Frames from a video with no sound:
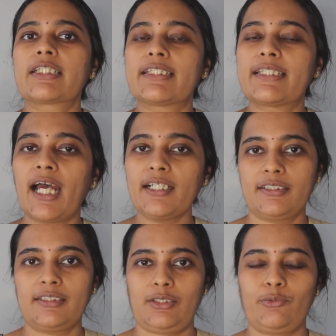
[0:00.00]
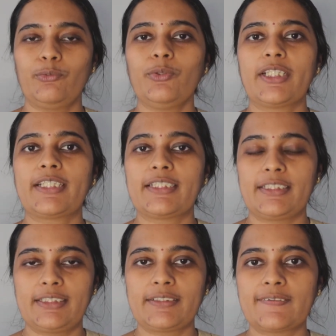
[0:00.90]
that sound
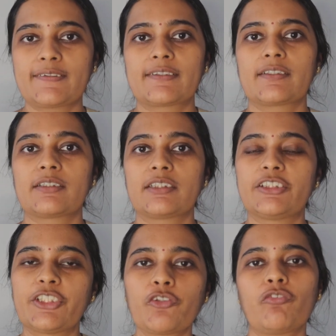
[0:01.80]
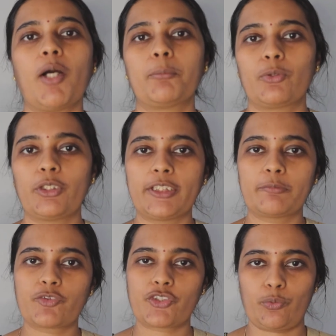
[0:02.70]
is
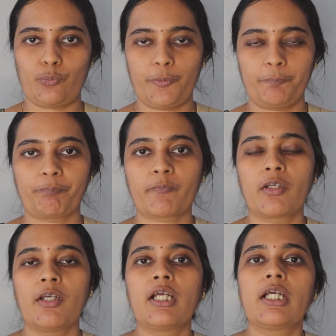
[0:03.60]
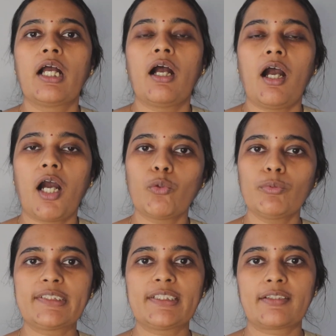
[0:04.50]
Jihvamuliyam sound. How
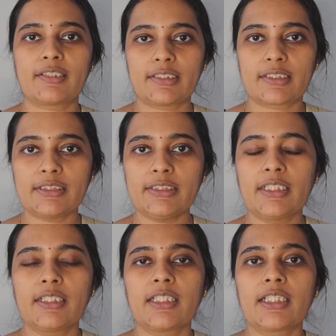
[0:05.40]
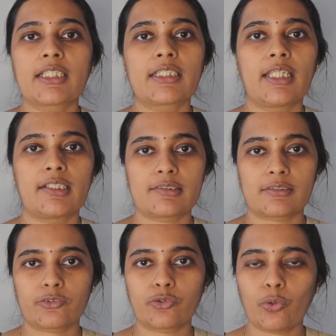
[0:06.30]
is it written? There
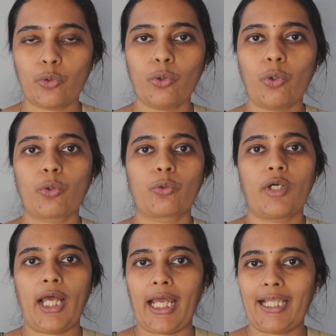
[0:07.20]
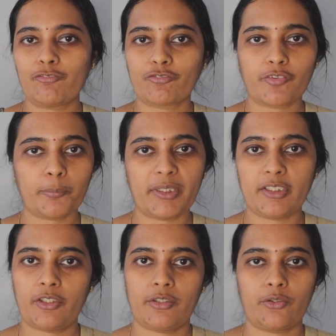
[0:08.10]
is no
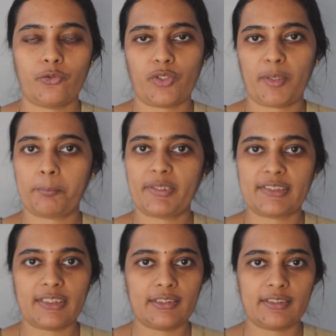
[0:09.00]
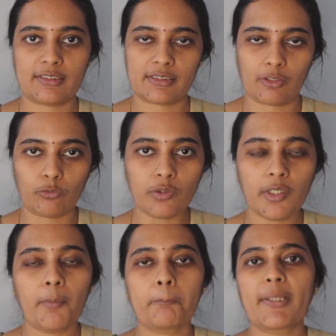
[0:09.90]
alphabet to represent this sound,
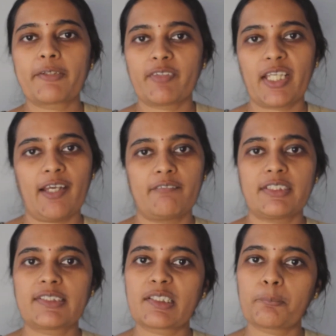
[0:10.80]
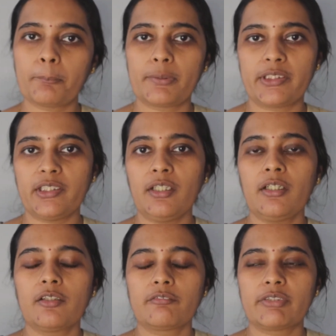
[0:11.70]
but we have a symbol
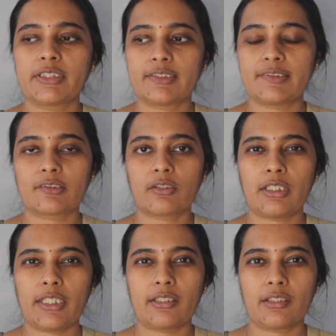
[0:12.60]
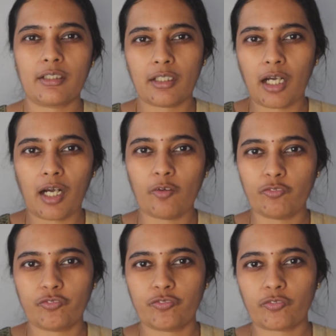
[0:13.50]
which is like a
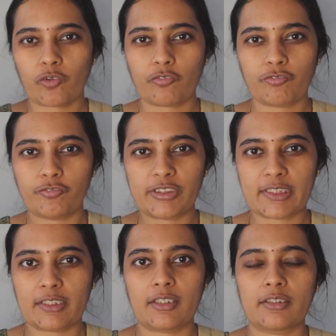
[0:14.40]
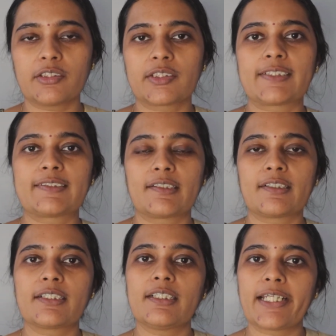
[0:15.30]
half of Visargas. It's
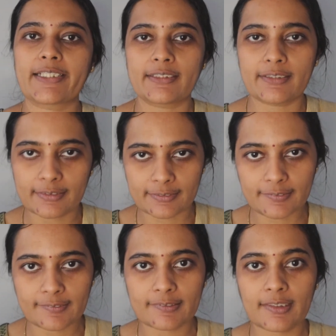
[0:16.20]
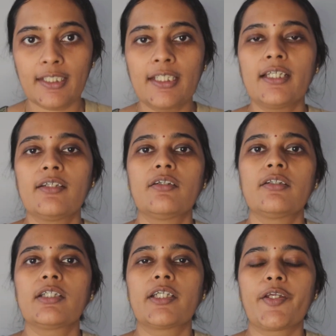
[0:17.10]
written like this.
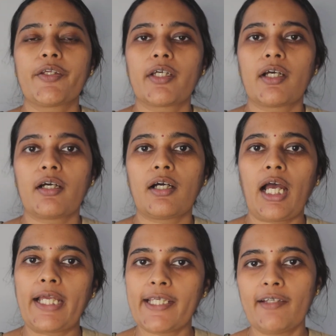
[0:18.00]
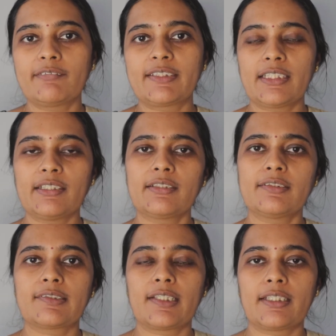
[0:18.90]
I have seen
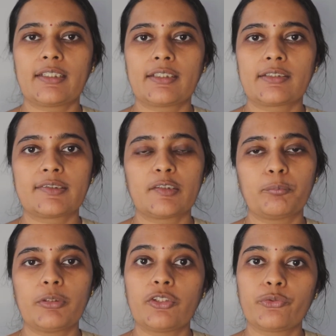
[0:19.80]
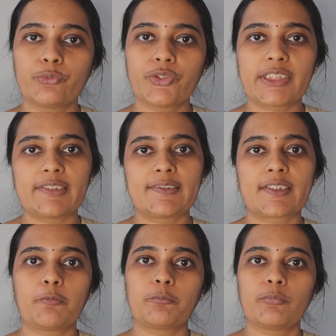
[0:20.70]
this symbol used in
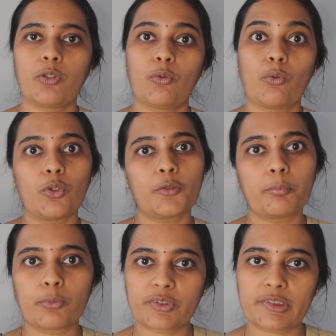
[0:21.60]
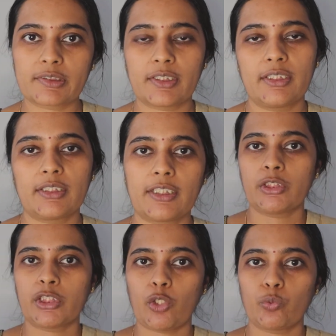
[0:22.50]
some old books.
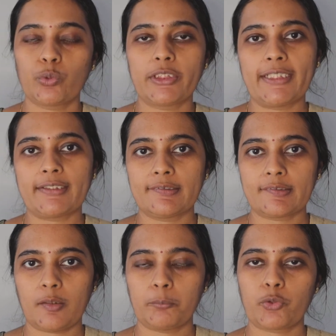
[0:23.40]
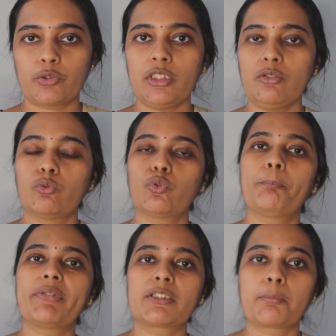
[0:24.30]
Now let us come to the
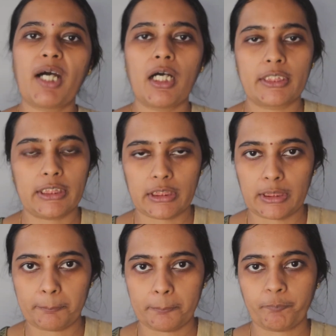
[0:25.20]
Upadhmaniyaha.